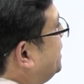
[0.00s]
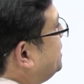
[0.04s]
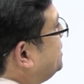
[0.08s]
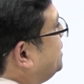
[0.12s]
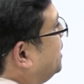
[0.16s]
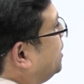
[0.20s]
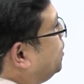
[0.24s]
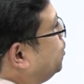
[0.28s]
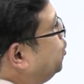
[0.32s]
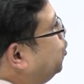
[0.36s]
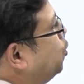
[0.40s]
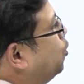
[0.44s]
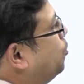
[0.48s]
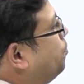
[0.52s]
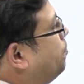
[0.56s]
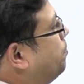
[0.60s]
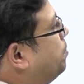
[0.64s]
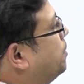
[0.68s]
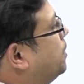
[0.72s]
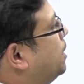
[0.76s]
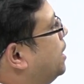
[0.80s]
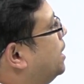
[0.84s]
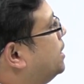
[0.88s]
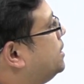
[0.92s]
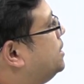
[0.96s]
is a group
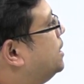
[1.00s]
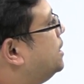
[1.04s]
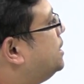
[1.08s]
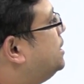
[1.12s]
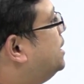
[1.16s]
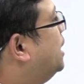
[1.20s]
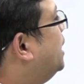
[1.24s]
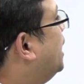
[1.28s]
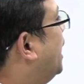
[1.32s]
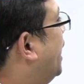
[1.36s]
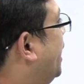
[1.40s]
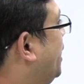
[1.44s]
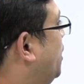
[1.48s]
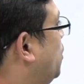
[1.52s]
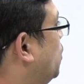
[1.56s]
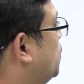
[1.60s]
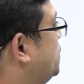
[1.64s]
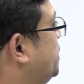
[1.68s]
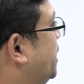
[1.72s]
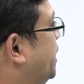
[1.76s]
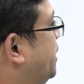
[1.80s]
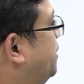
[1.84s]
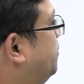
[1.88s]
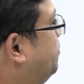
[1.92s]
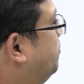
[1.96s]
other than
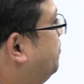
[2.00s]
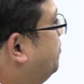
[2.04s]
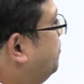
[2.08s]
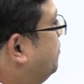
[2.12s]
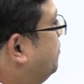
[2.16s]
hydrogen.